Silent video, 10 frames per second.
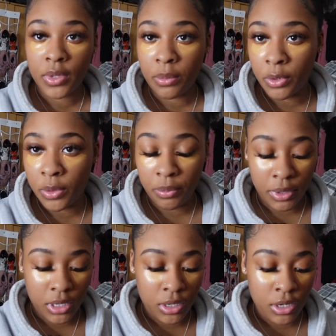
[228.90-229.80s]
Boom, put
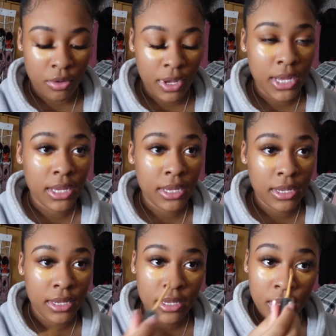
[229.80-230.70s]
it under your
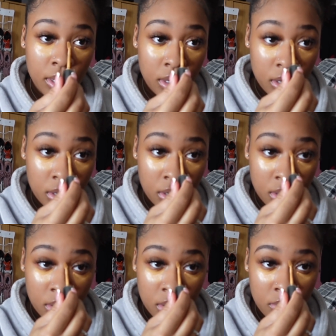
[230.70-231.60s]
eye.
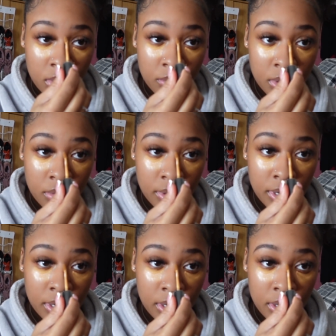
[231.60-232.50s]
Then we can put it right
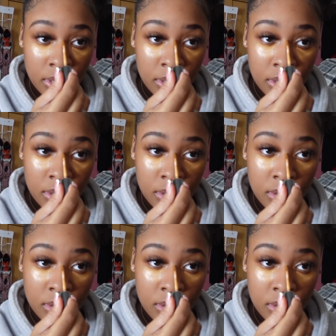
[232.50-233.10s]
here.